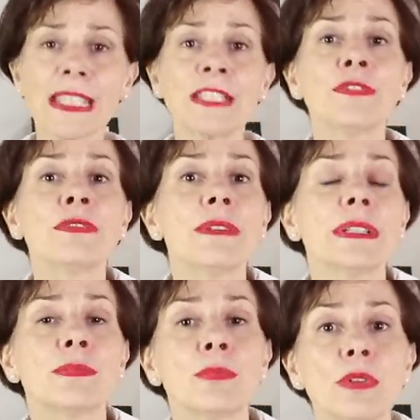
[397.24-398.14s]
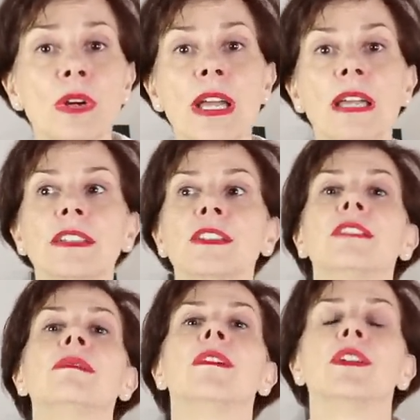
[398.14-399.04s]
And if you wear it more, you
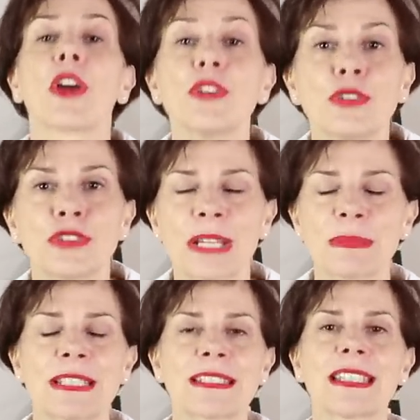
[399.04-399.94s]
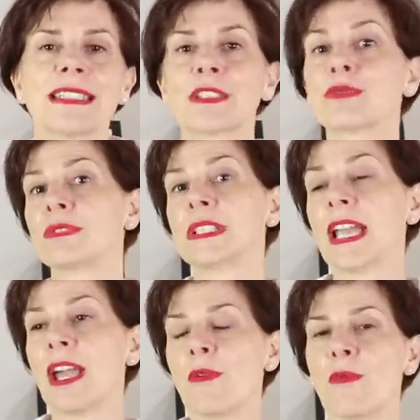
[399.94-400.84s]
know, 100 times, let's say, that's only
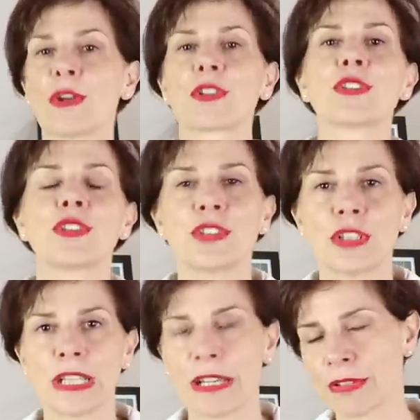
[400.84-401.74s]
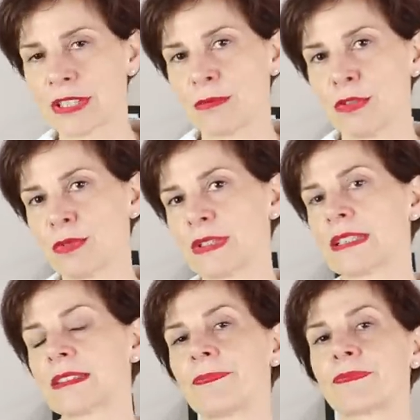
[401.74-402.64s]
$100 every time you wore
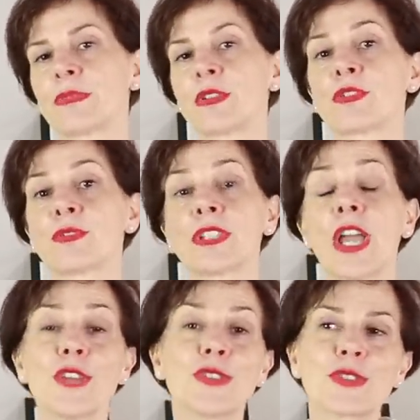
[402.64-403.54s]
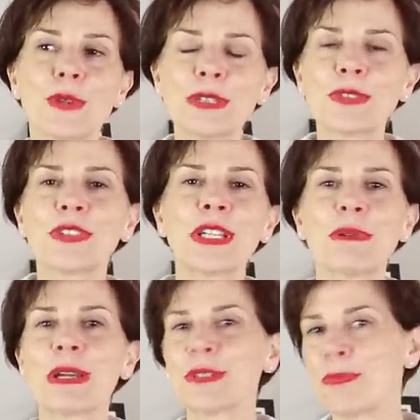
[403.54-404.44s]
that pair of shoes. So try to think
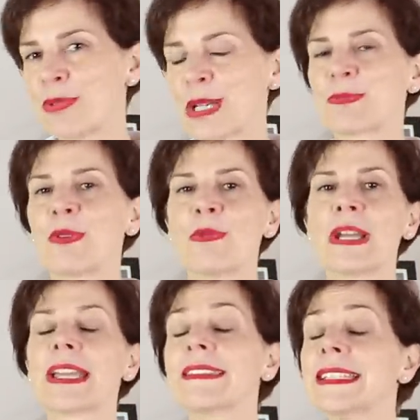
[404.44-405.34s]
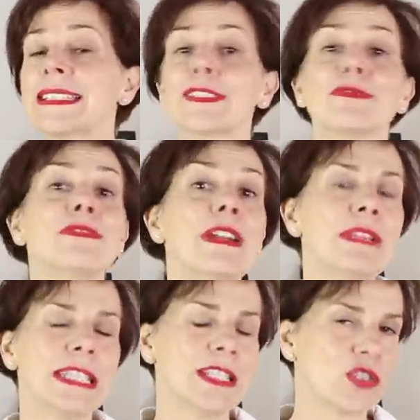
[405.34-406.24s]
about the price per wear. I think it's a
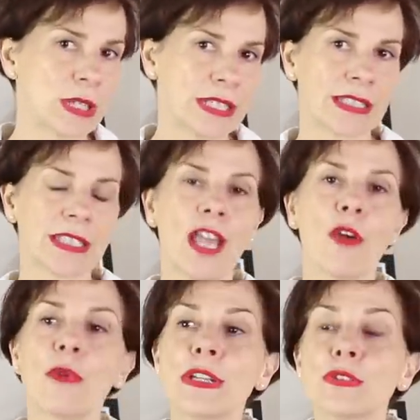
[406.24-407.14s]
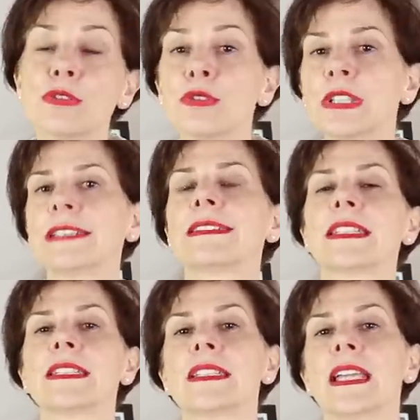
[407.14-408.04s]
very interesting way to look at
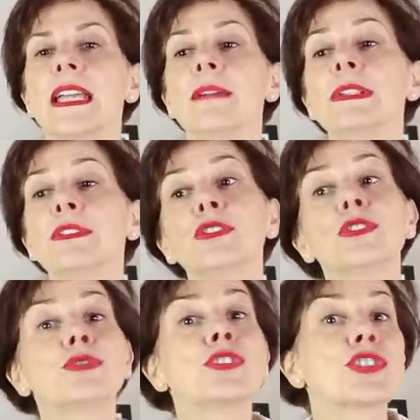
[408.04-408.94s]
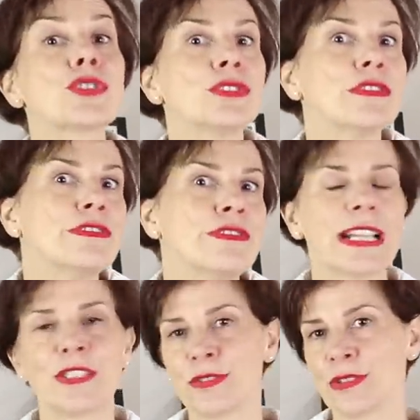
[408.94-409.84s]
things, you know, to show the
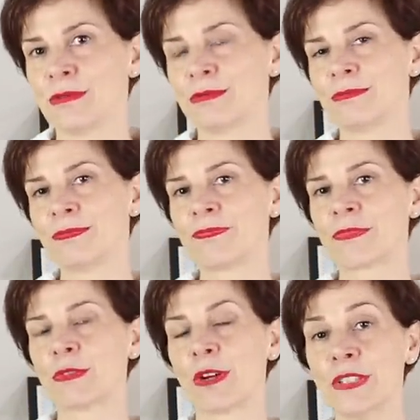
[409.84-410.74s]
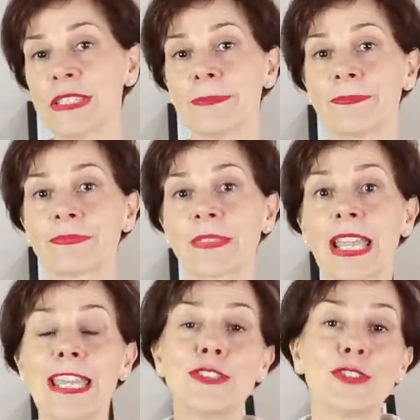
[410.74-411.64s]
value of it
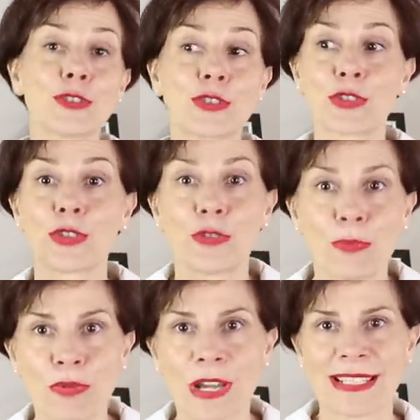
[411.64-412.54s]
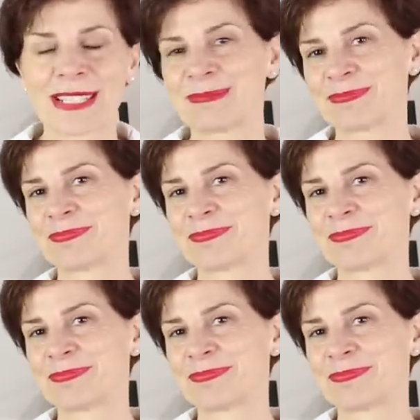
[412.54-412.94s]
and not just the price.